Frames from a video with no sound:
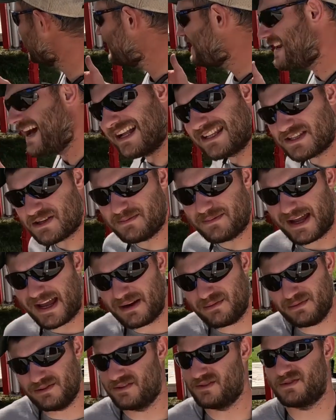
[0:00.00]
Not so
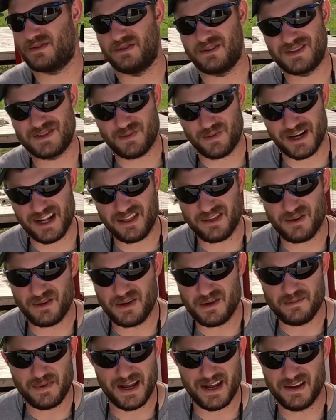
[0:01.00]
bad when there's only 20,
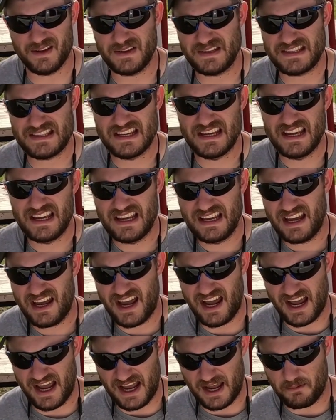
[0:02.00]
30 bales.
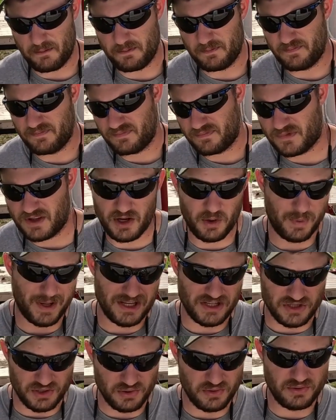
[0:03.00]
We
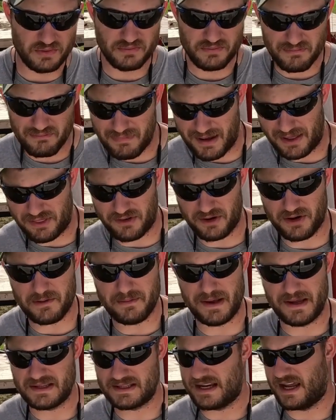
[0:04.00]
could do about 30
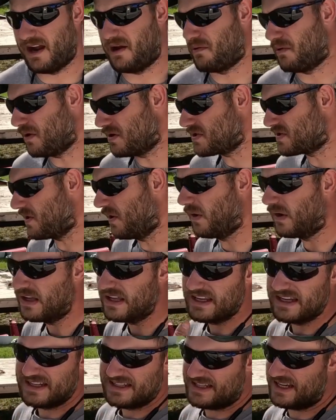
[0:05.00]
bales an hour. So
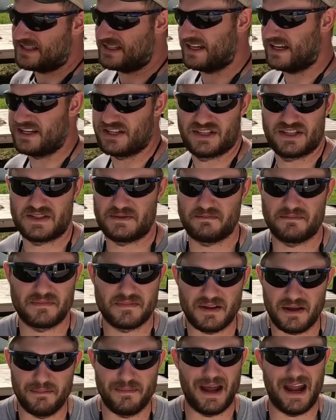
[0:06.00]
Tessa can just
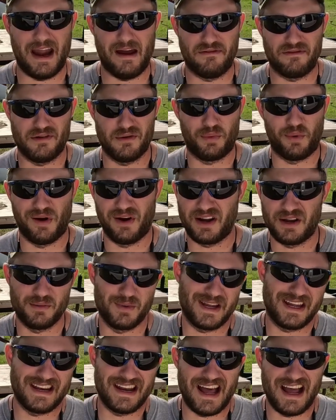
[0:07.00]
come by after work and
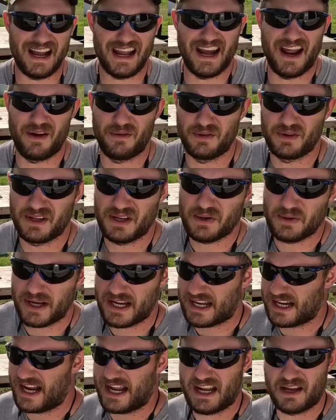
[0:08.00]
we can knock it out really
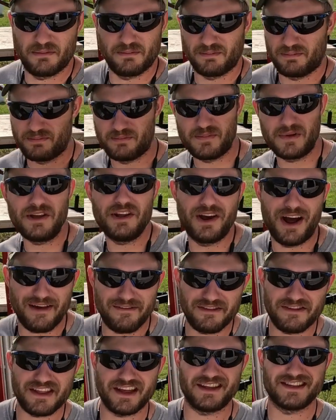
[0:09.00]
quick, and I can, have
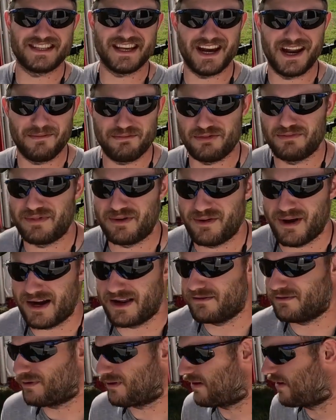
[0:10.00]
everything set up and be
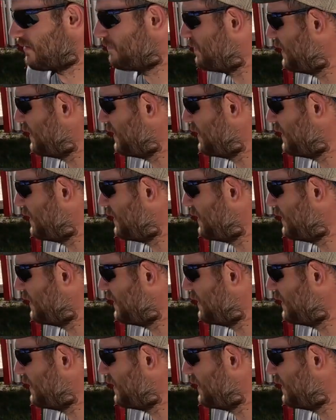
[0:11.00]
ready for her.